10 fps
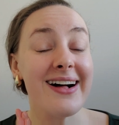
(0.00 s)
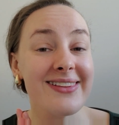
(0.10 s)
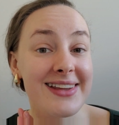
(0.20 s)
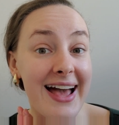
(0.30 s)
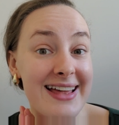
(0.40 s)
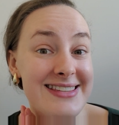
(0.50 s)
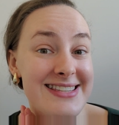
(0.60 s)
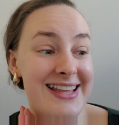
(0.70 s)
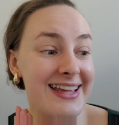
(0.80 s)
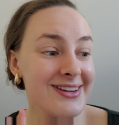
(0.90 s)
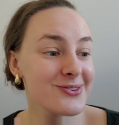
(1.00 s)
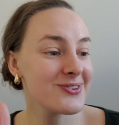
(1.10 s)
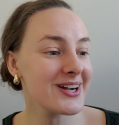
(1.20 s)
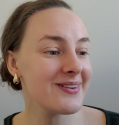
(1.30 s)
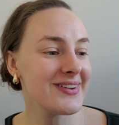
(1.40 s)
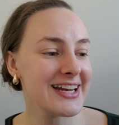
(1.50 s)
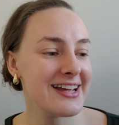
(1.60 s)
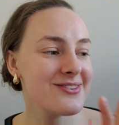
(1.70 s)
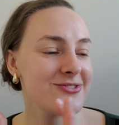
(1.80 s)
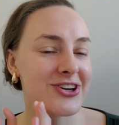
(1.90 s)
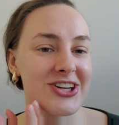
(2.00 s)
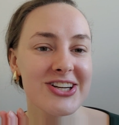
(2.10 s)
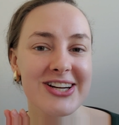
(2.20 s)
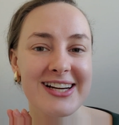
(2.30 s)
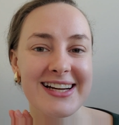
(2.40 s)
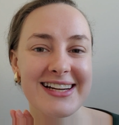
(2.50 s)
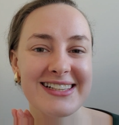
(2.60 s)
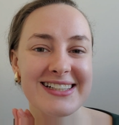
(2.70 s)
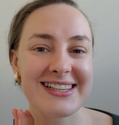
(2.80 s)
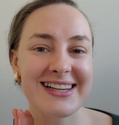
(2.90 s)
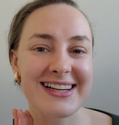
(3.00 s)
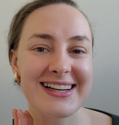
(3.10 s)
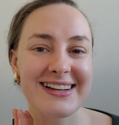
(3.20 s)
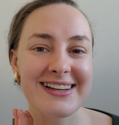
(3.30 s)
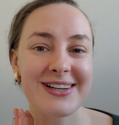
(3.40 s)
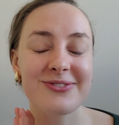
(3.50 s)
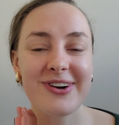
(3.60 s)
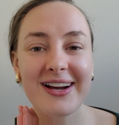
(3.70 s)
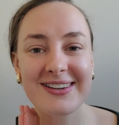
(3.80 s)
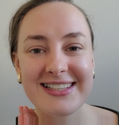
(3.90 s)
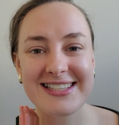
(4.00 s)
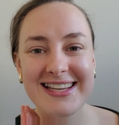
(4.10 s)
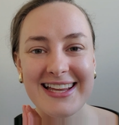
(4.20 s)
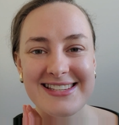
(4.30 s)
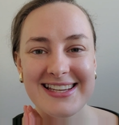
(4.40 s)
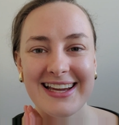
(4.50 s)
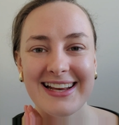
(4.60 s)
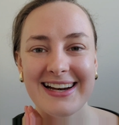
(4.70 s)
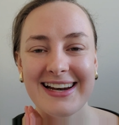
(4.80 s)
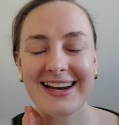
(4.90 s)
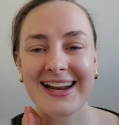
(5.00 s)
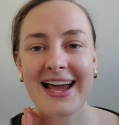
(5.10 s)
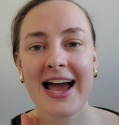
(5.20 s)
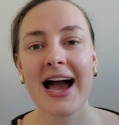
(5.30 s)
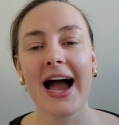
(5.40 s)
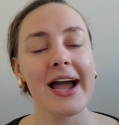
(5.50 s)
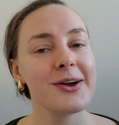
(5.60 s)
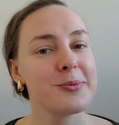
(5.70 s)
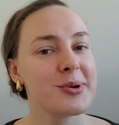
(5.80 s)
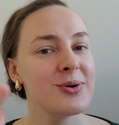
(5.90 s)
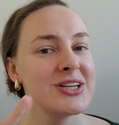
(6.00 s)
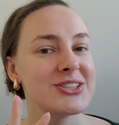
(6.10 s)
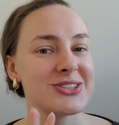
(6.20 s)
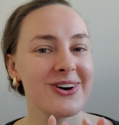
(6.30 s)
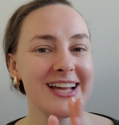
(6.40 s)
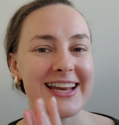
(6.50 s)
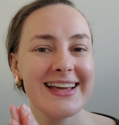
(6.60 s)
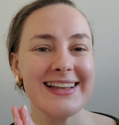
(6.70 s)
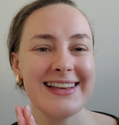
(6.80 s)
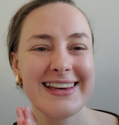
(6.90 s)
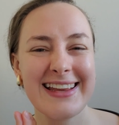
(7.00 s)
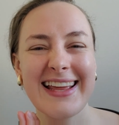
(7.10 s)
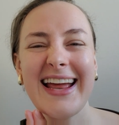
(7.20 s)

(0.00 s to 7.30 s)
Well, yes, thank you for coming in for your fragrance testing. I hope you enjoyed it.